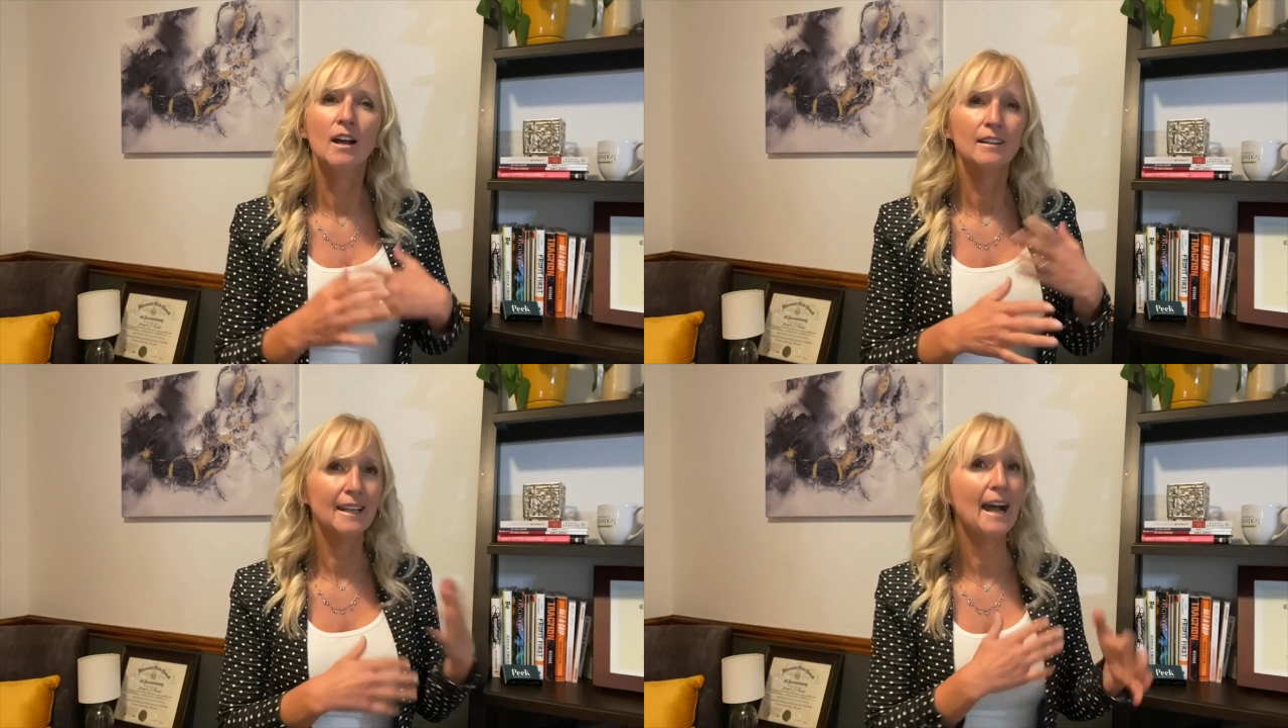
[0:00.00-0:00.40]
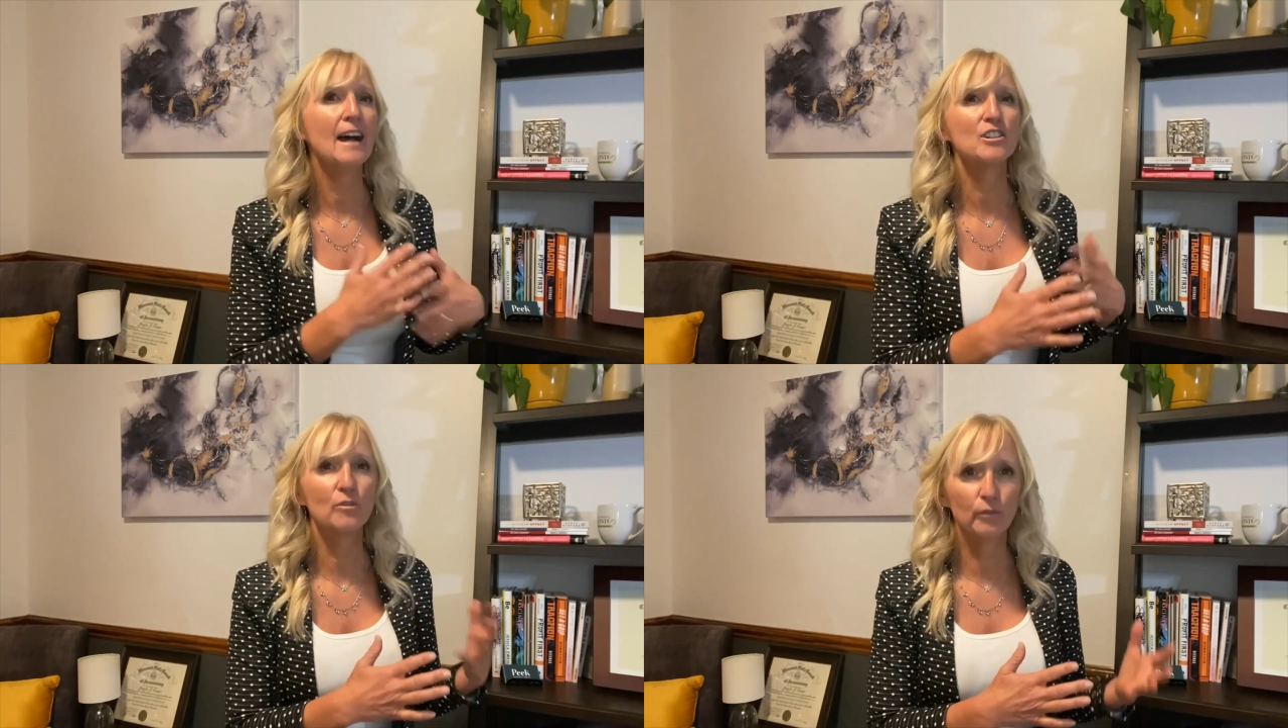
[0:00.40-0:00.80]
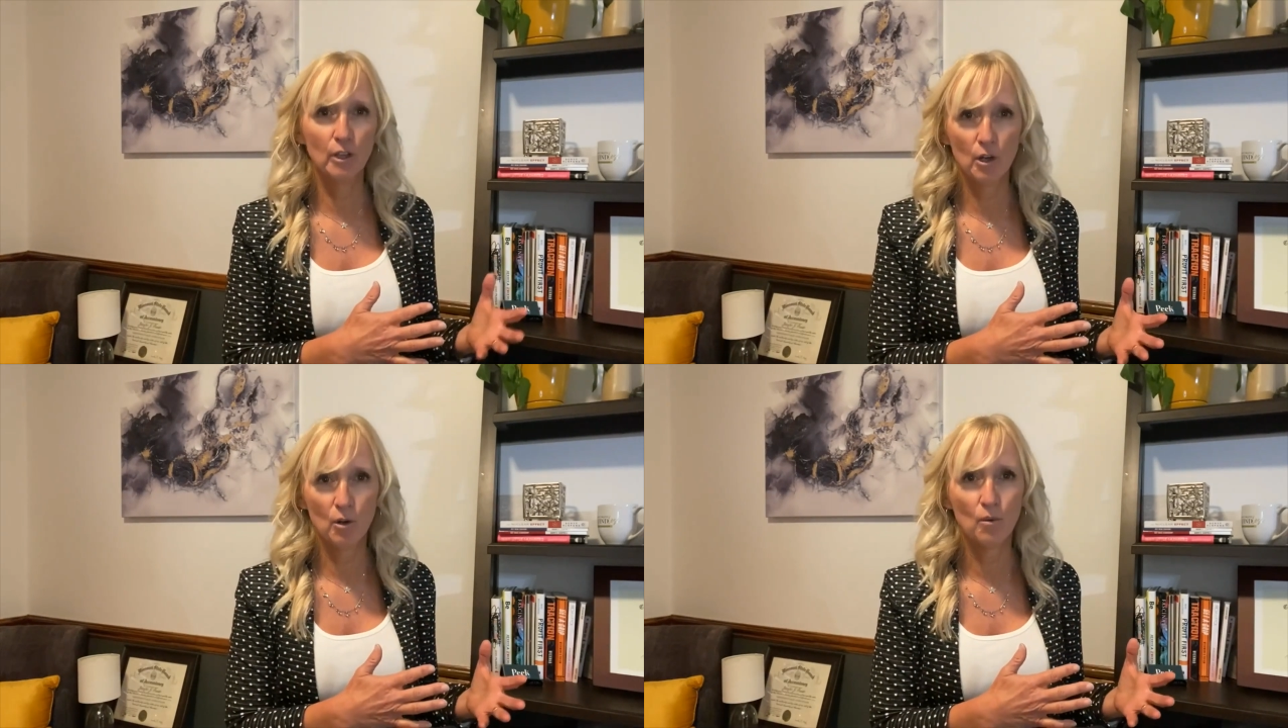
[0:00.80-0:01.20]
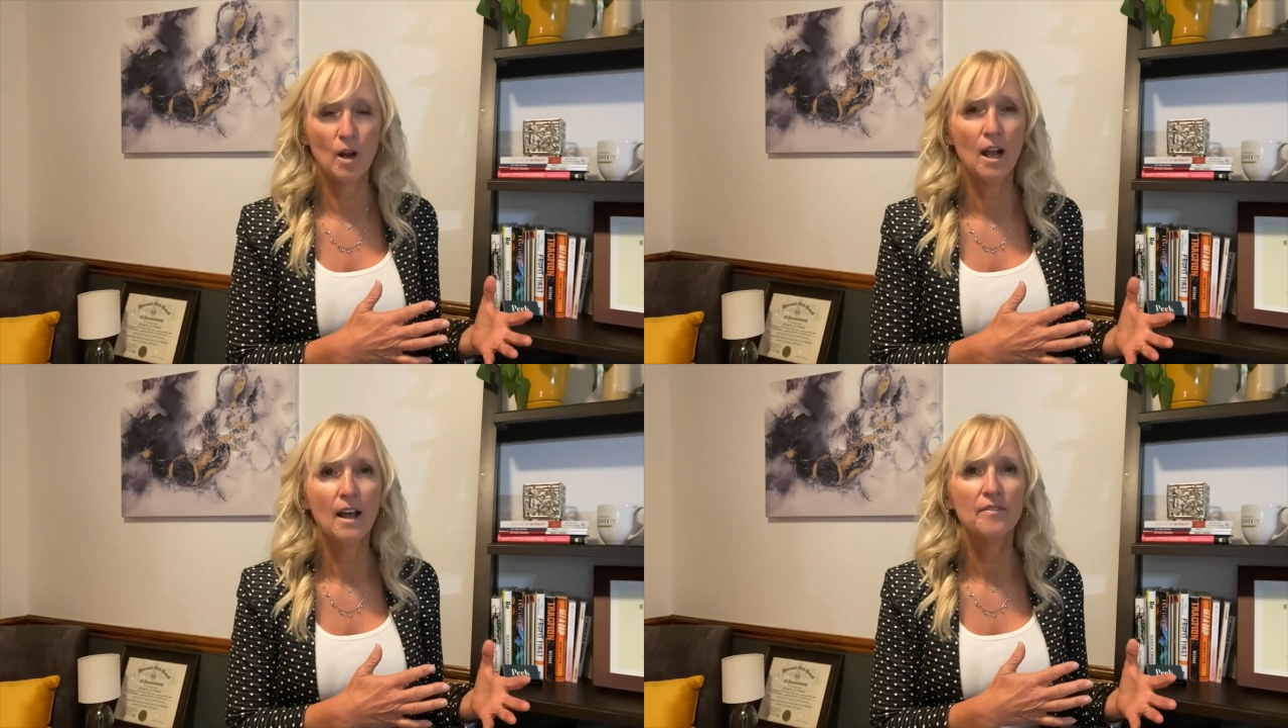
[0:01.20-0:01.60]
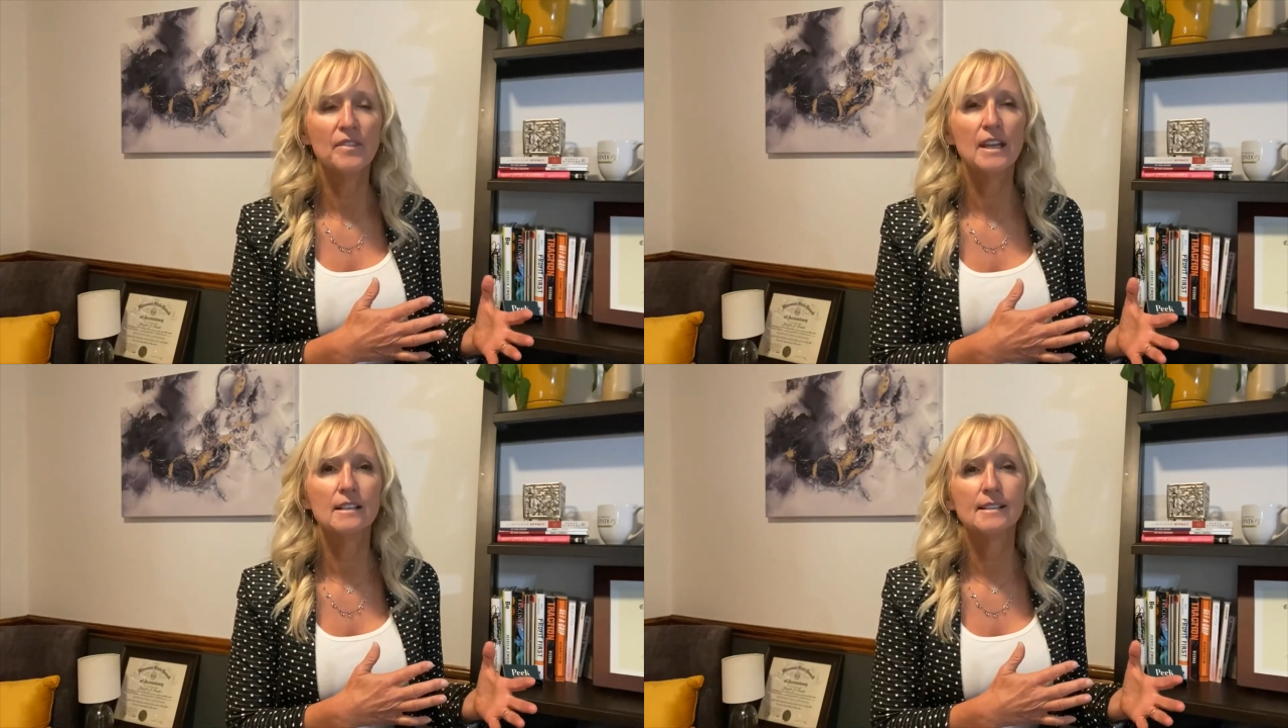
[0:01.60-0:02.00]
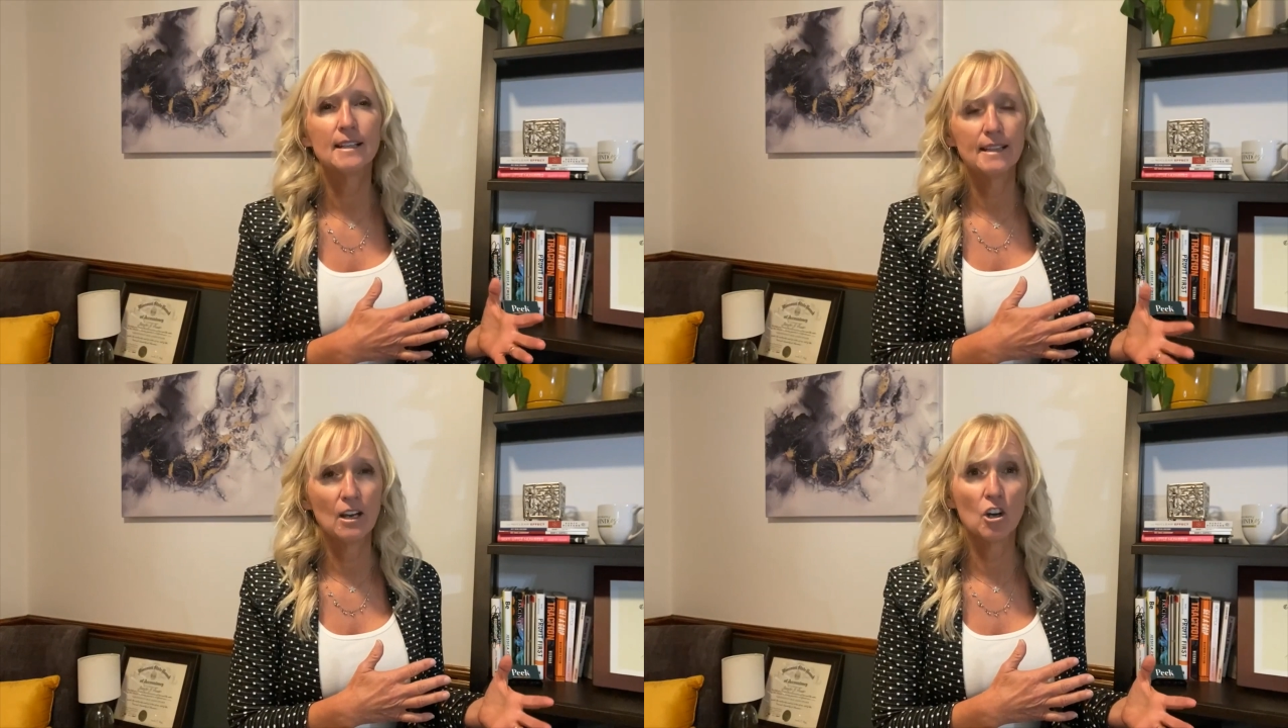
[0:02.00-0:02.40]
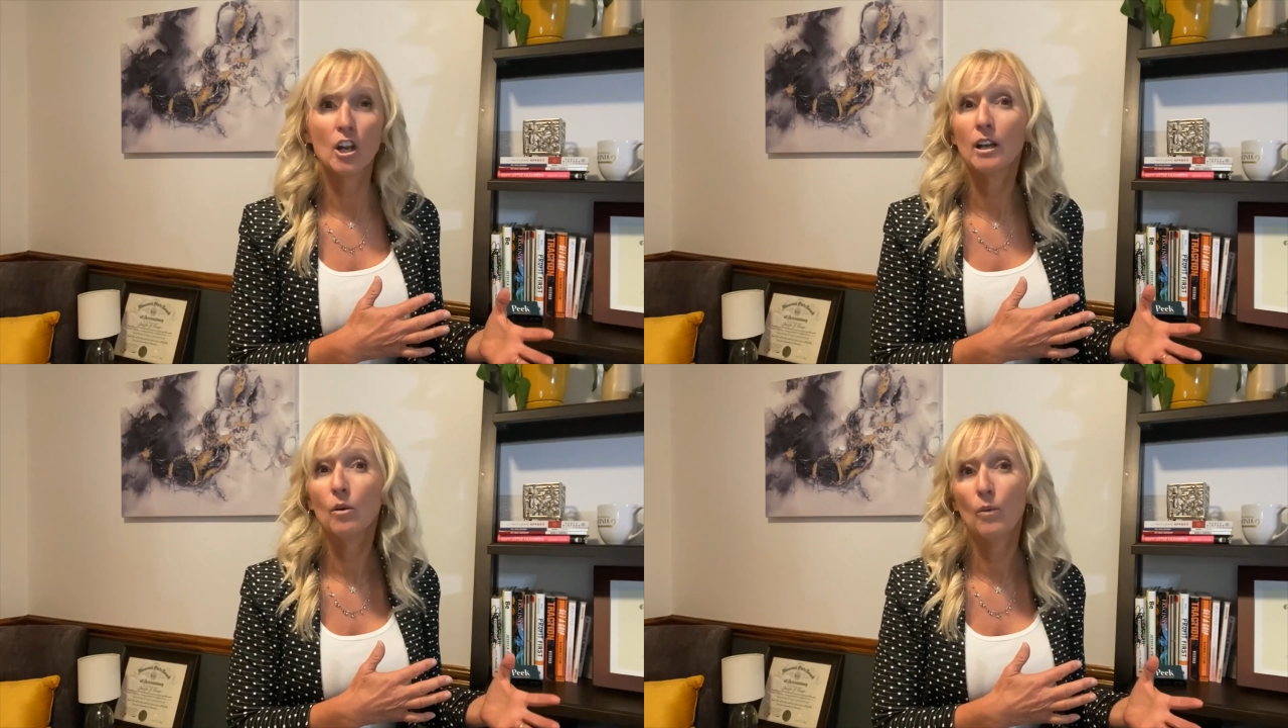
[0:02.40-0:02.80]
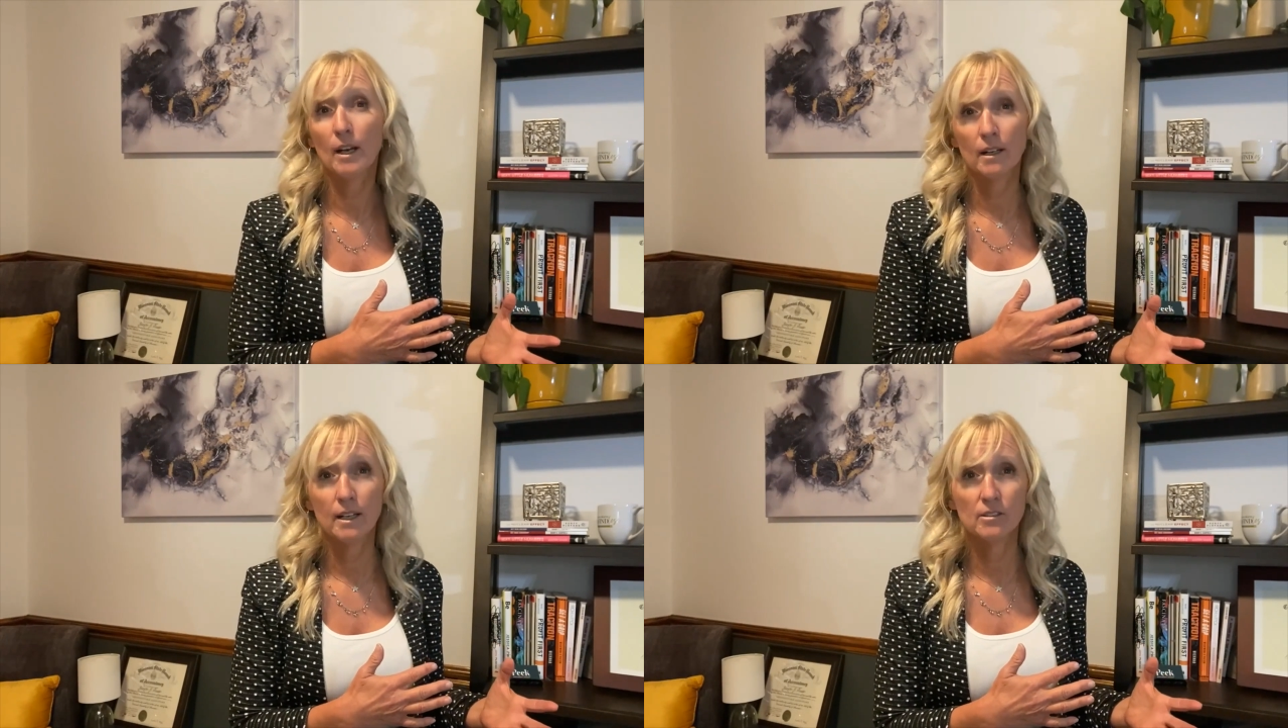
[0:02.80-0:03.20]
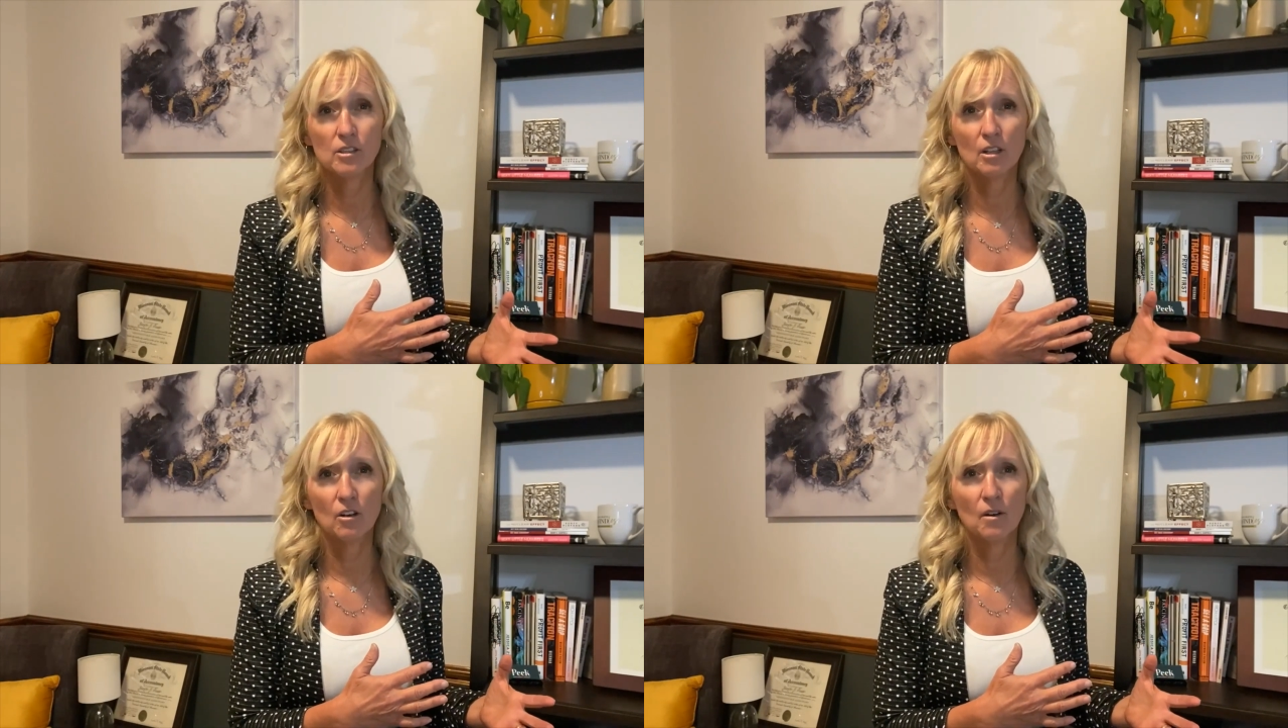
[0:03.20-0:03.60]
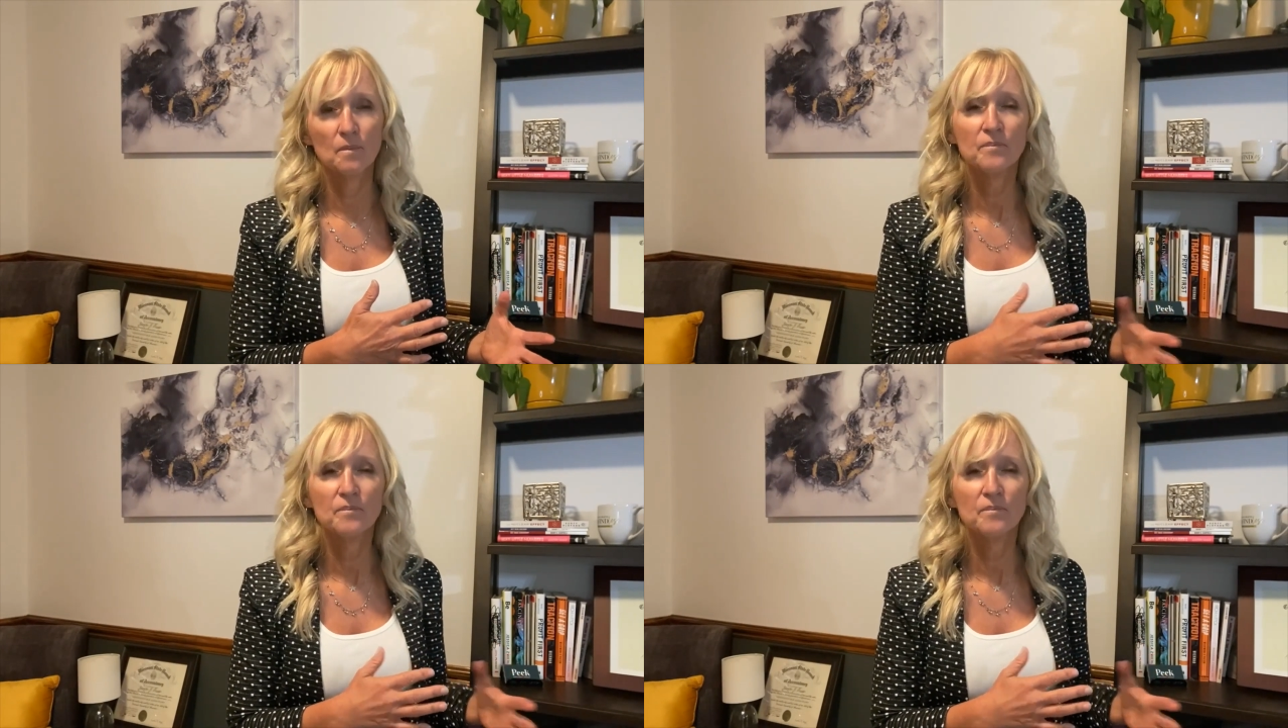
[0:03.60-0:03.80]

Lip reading: cash flow things that they are going to want to consider.